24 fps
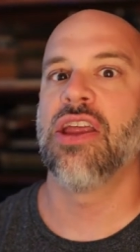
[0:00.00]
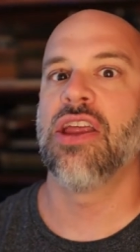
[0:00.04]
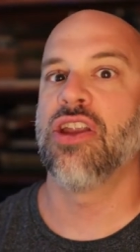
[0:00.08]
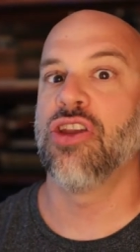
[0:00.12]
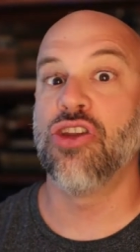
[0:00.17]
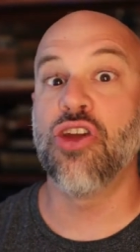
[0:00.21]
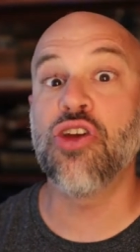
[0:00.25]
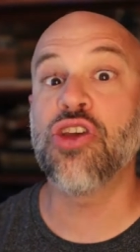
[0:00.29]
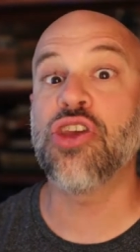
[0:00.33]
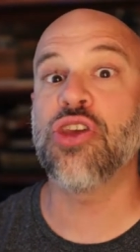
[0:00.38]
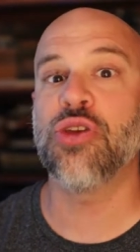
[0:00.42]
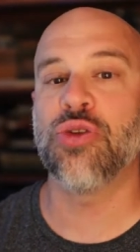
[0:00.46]

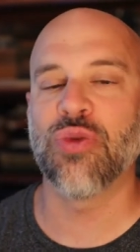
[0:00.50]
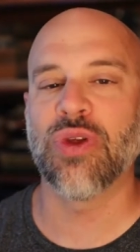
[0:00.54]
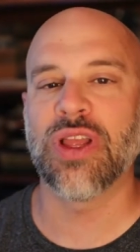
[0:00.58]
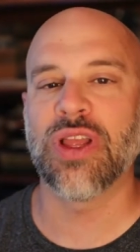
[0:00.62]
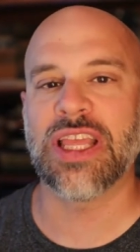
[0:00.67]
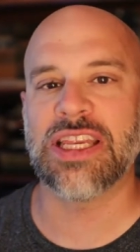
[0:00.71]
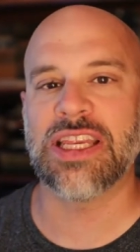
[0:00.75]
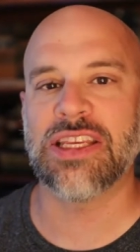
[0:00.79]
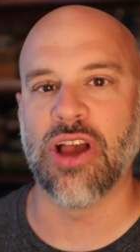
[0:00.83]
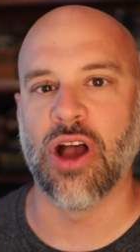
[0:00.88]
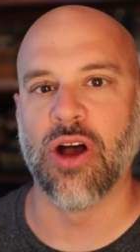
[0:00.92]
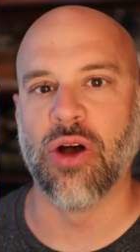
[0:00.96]
No, you
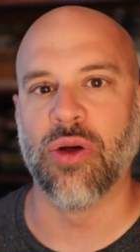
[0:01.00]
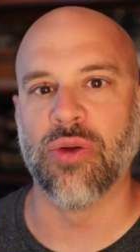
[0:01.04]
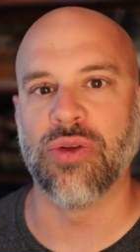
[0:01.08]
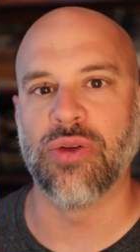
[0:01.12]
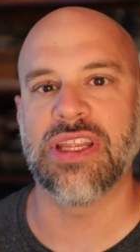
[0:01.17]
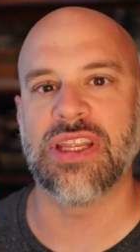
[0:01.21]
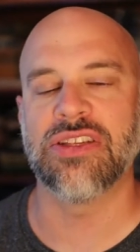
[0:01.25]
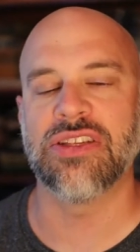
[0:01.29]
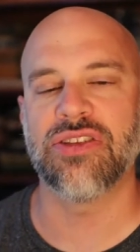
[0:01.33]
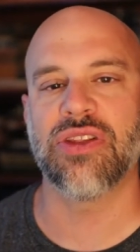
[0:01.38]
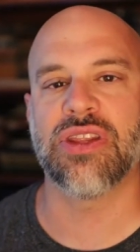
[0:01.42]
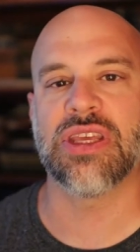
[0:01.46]
really don't.
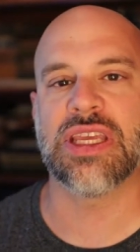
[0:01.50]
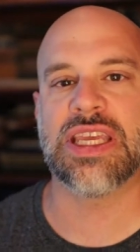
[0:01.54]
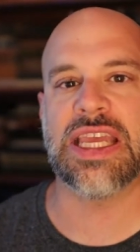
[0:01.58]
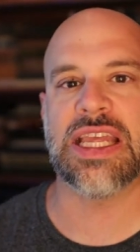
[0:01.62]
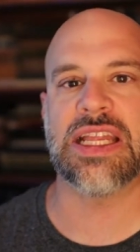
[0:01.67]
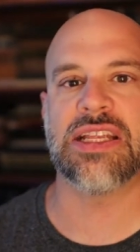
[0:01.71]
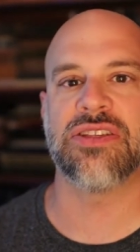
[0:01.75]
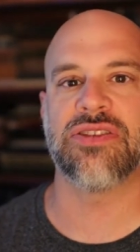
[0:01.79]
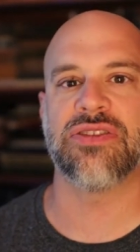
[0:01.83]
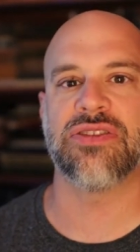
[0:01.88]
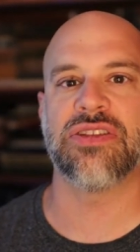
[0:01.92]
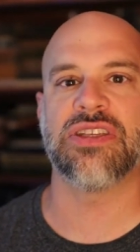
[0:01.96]
And so the
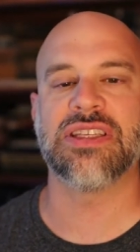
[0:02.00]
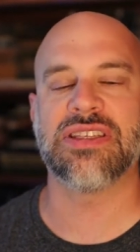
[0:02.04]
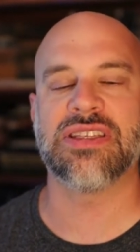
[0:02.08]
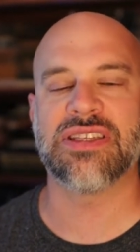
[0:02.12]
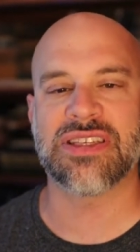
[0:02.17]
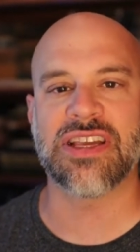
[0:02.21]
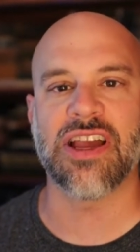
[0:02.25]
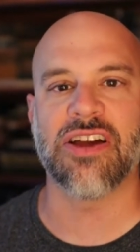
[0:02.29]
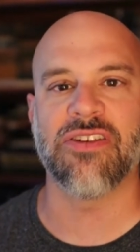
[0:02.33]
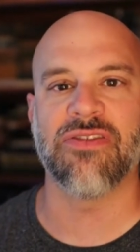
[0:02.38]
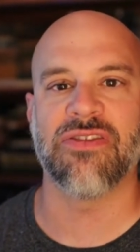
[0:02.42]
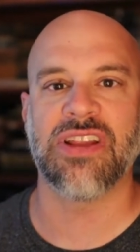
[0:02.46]
kids
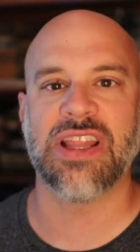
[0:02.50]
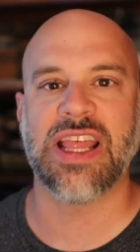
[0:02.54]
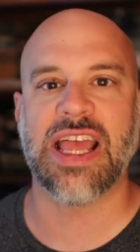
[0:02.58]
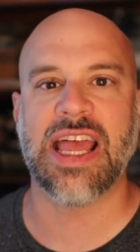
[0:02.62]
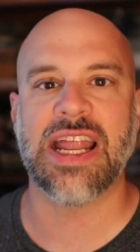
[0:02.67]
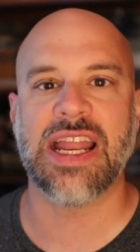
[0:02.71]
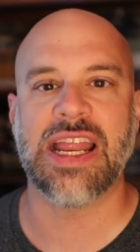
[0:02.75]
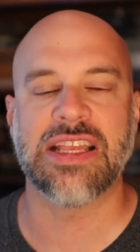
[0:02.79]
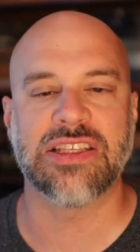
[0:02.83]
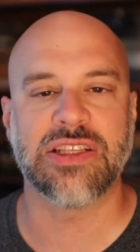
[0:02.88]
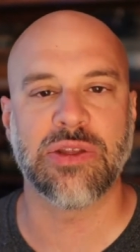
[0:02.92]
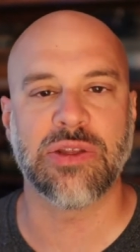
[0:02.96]
discover
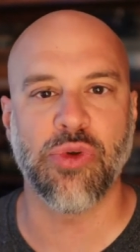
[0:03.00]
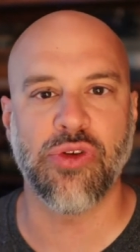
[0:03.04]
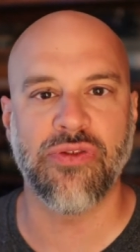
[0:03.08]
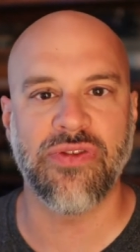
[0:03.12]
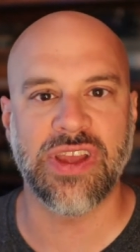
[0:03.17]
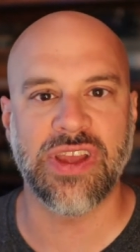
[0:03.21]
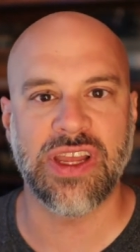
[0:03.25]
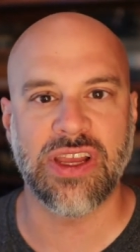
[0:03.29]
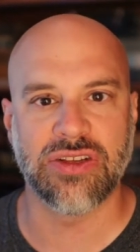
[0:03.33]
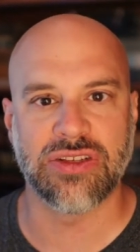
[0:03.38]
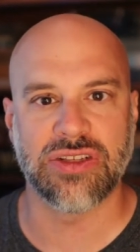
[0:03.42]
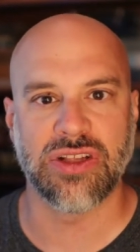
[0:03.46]
that as the movie
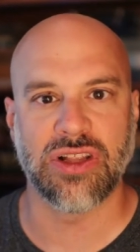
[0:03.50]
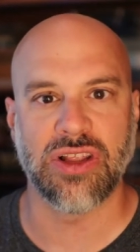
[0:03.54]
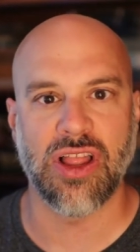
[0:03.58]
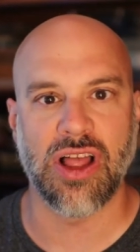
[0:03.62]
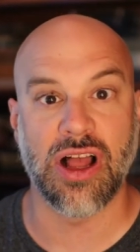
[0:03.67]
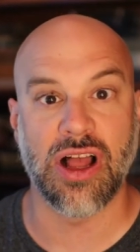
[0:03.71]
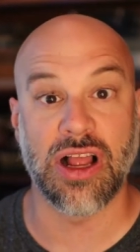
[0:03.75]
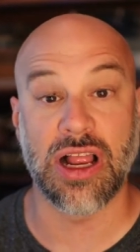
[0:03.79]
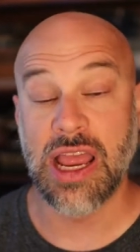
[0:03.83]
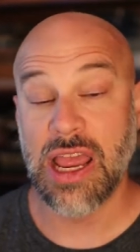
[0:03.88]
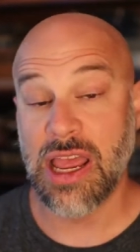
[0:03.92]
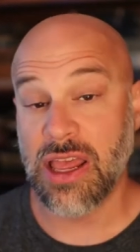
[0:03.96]
goes
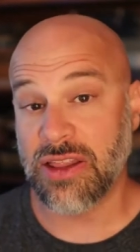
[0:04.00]
along.